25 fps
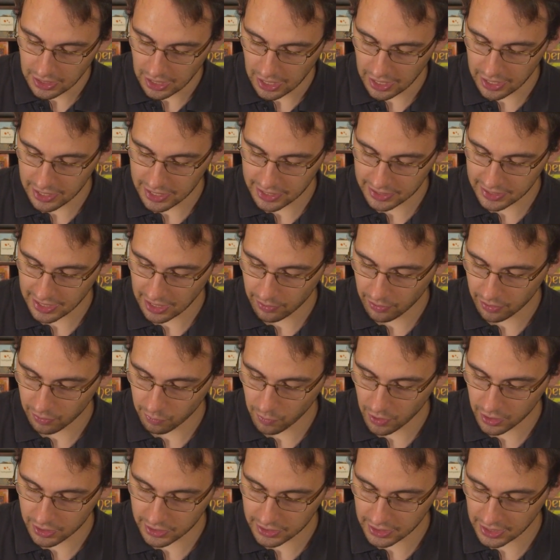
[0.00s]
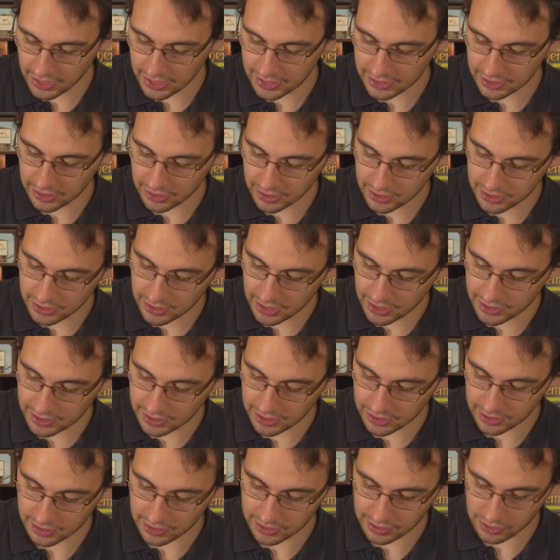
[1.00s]
I only attack with 1 die, so this dice
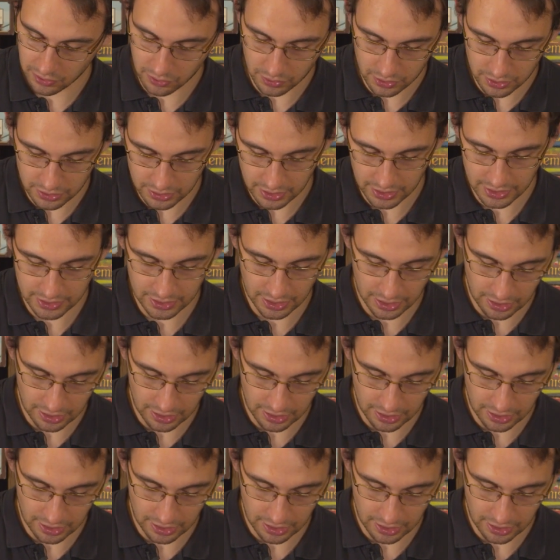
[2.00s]
gets exhausted,